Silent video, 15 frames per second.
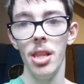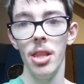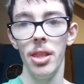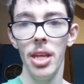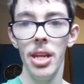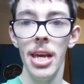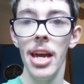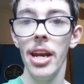
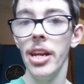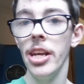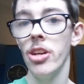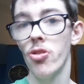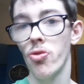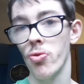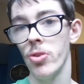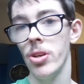then I had an
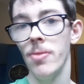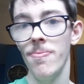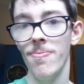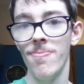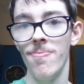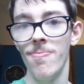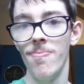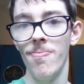Android,
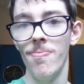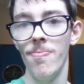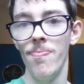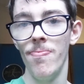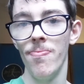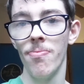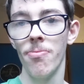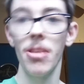
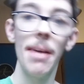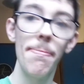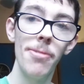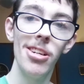got